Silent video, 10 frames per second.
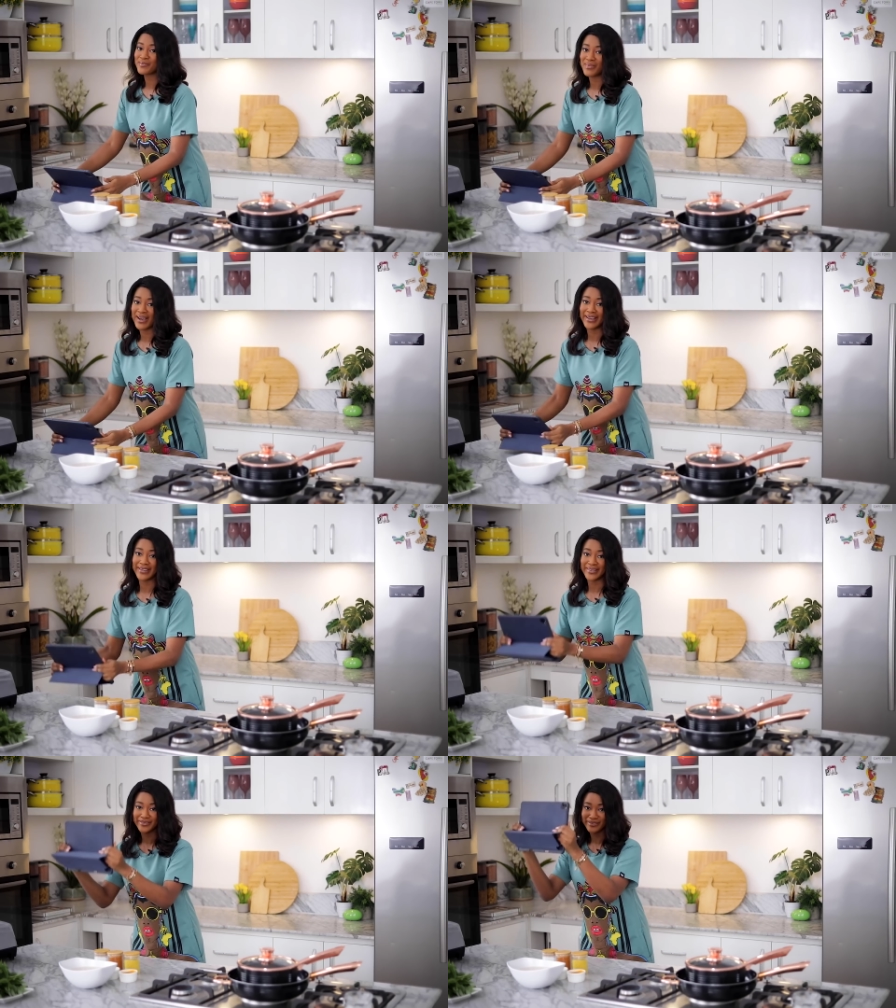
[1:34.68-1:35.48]

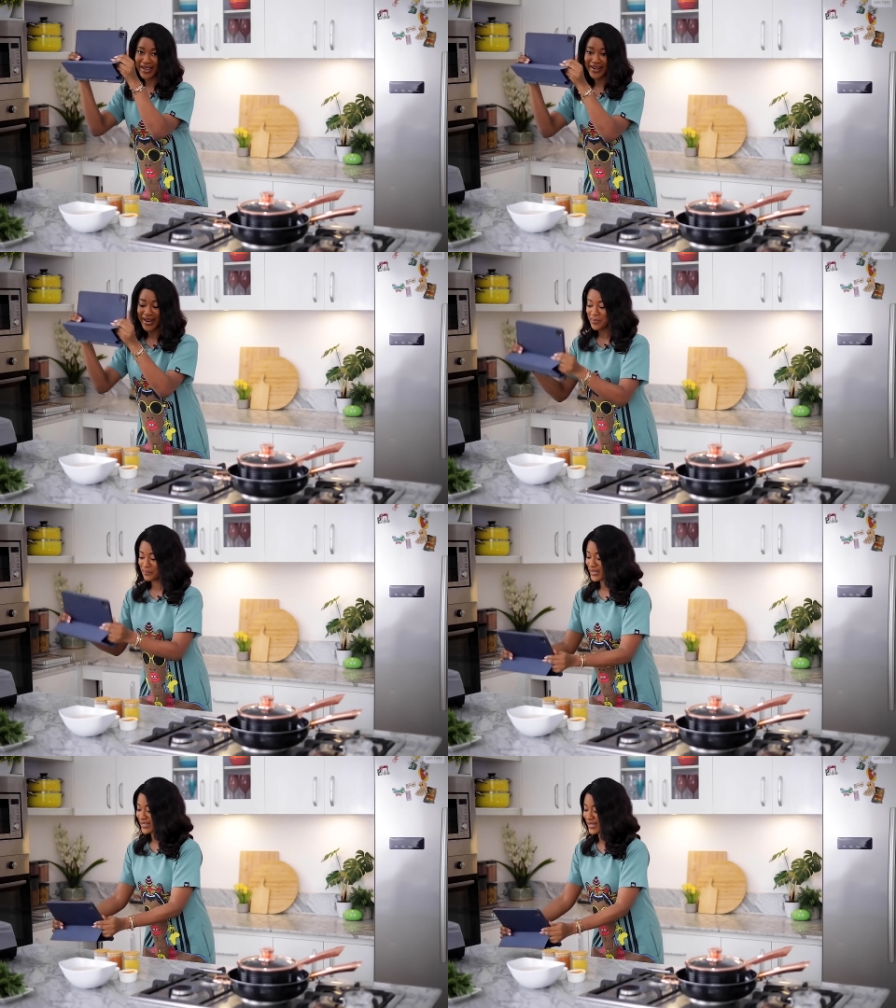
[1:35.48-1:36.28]
my an
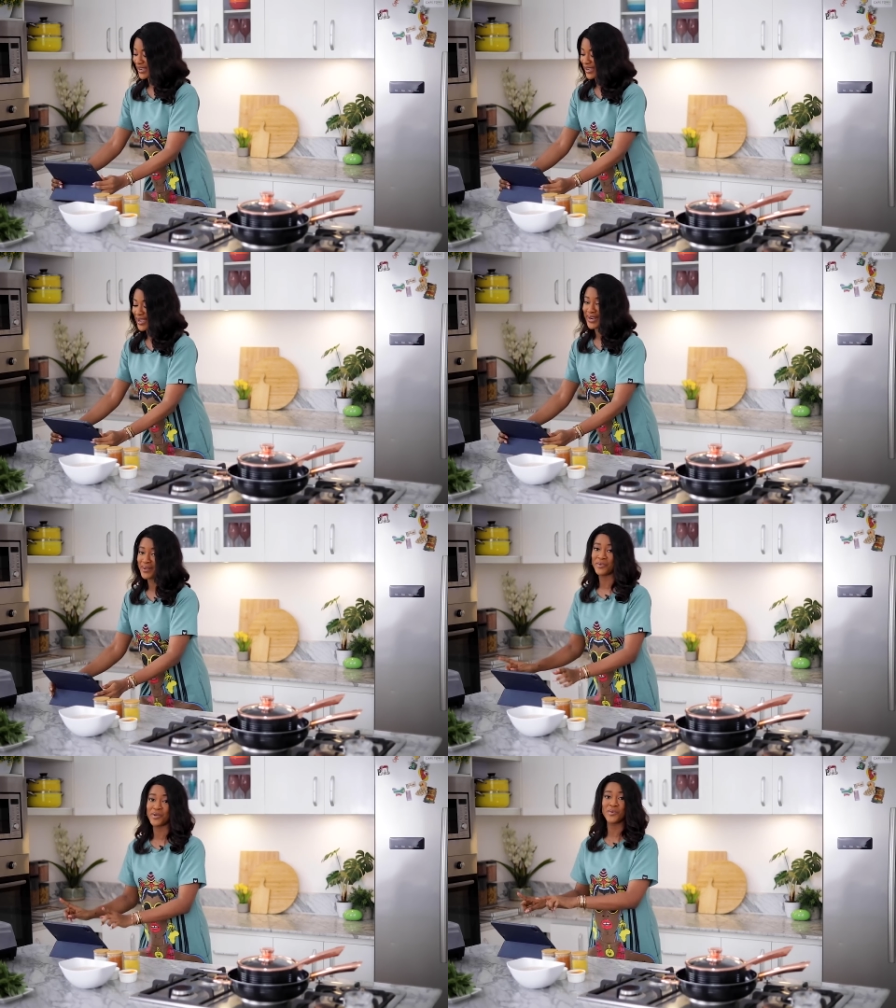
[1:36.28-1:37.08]
iPad here, and
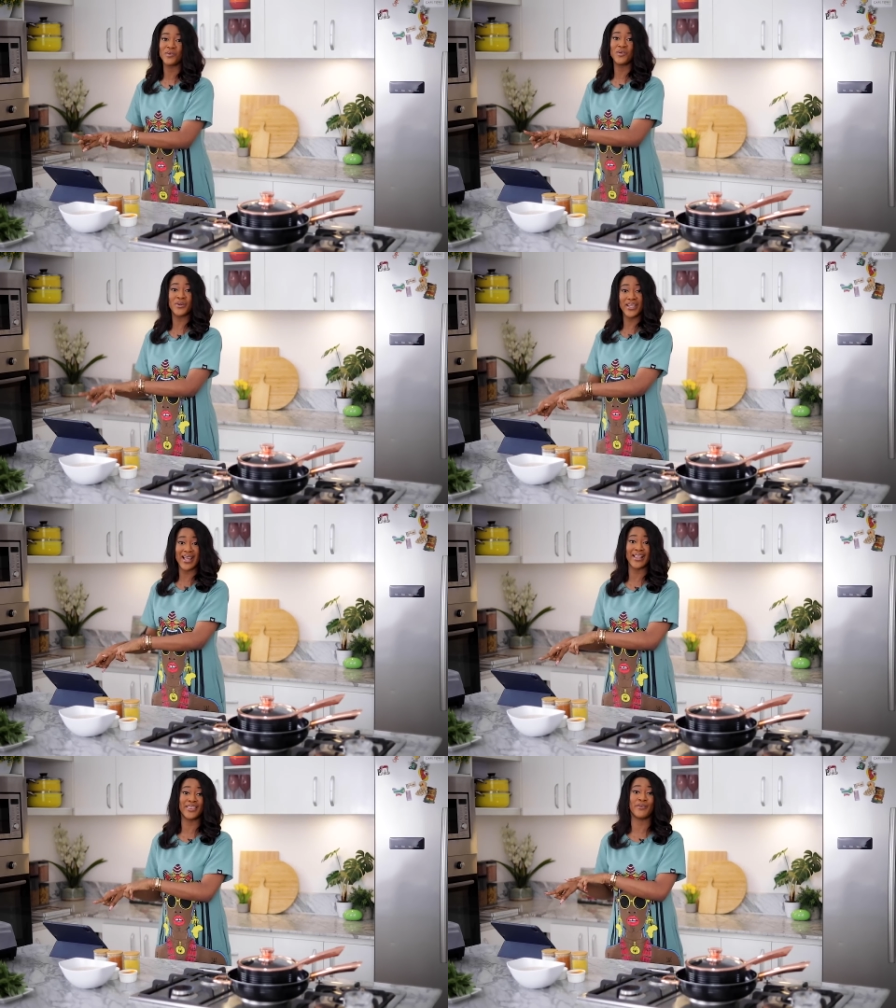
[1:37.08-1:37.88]
I'm going to be looking
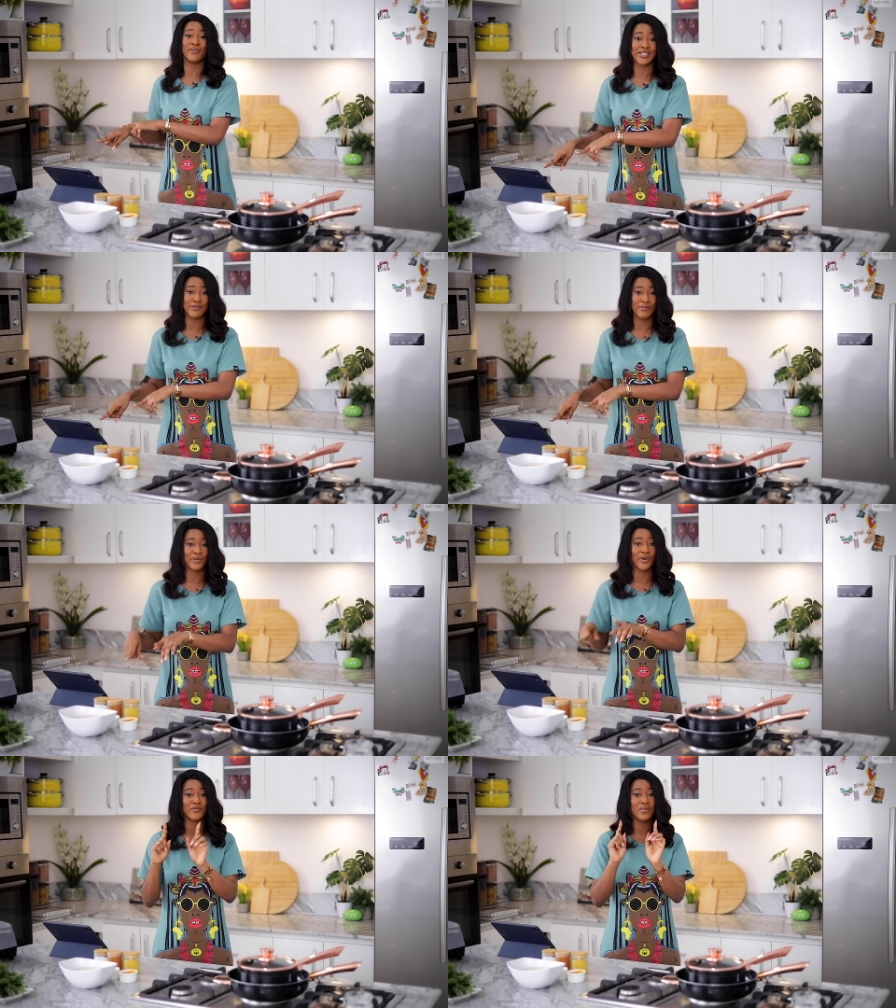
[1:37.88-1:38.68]
at the recipe,
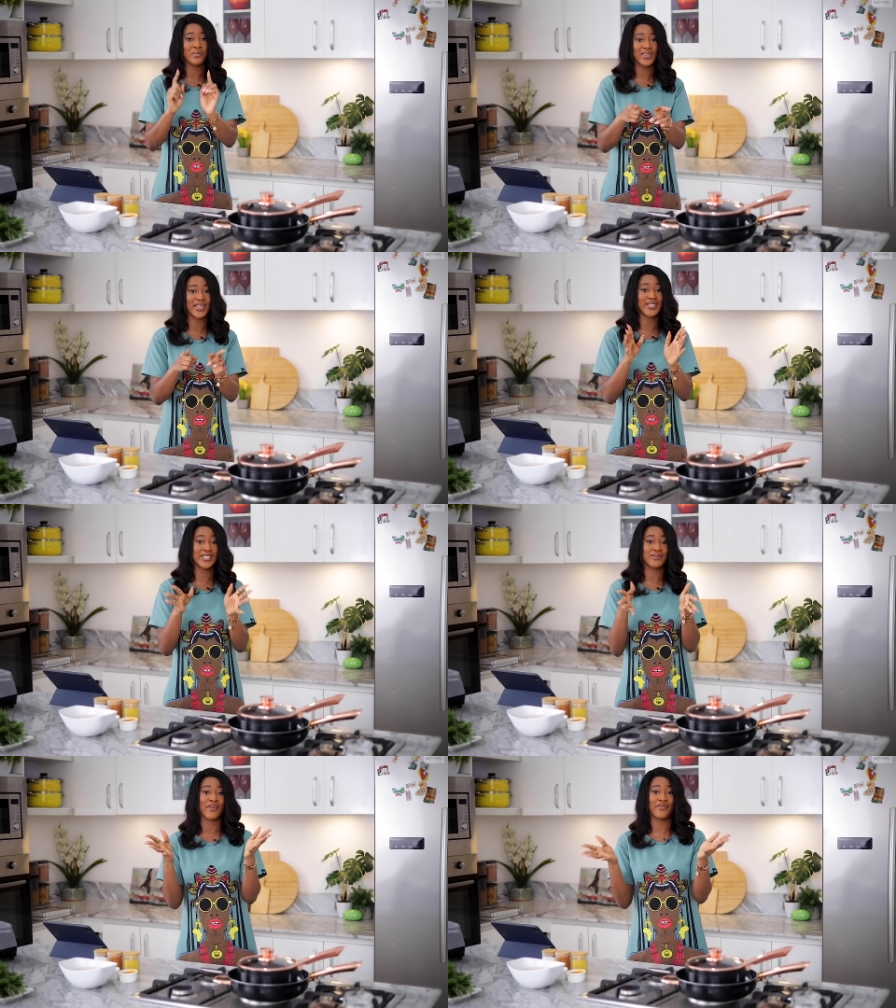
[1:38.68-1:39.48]
because remember that this
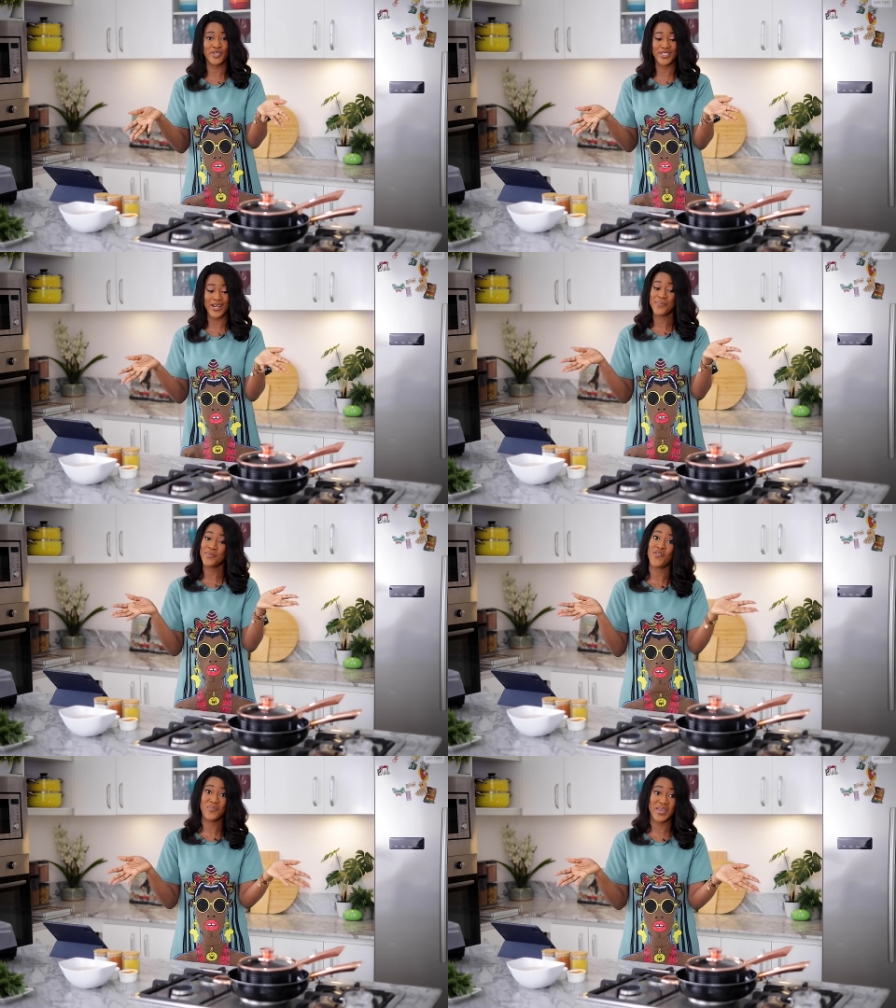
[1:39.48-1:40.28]
is my first time
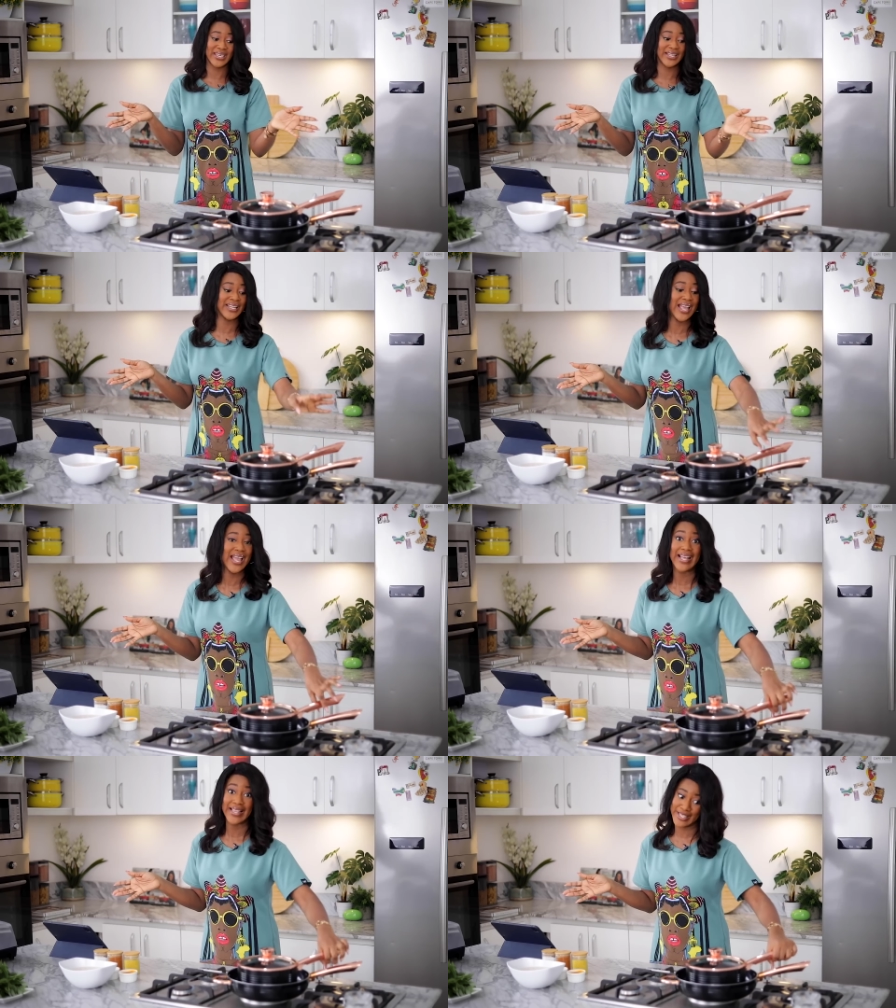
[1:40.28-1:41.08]
of making
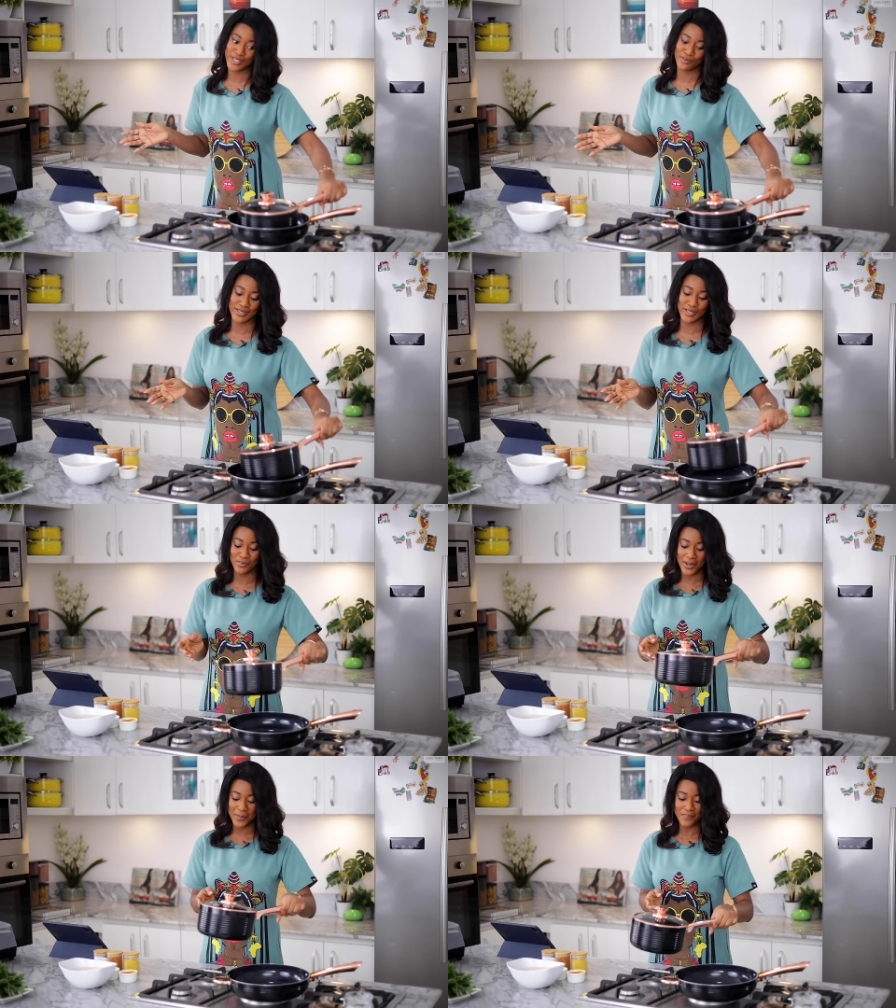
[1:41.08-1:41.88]
this
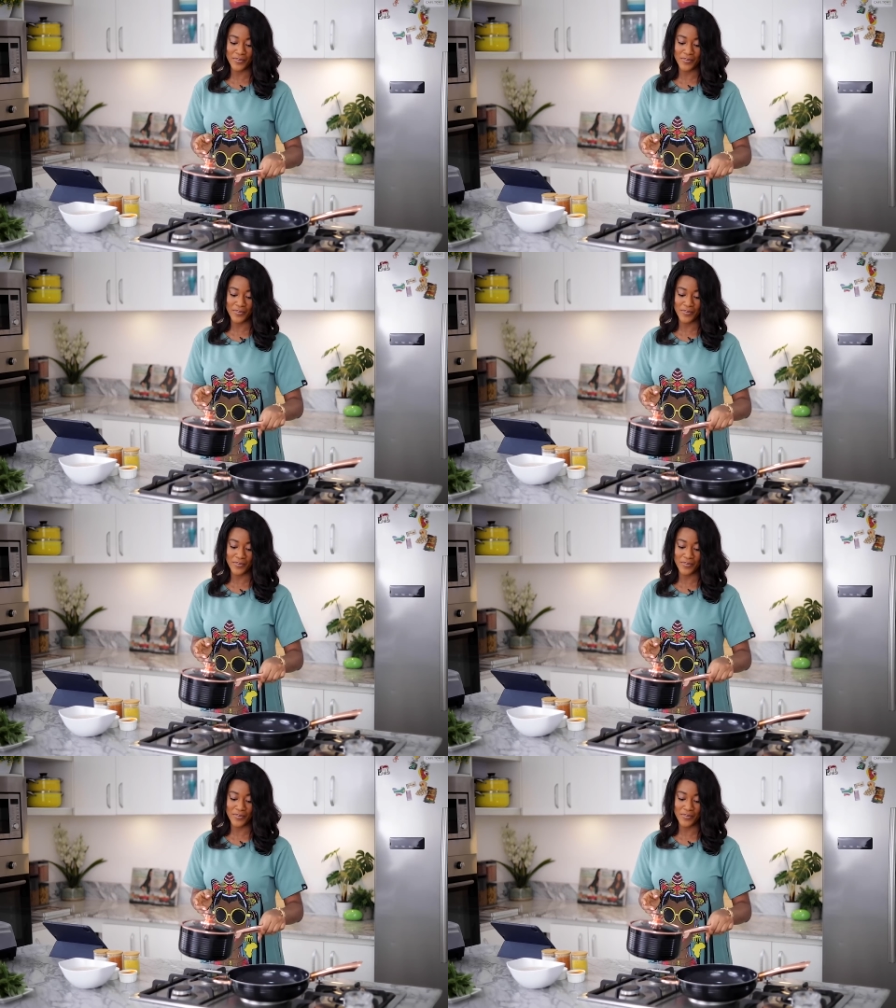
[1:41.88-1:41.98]
recipe.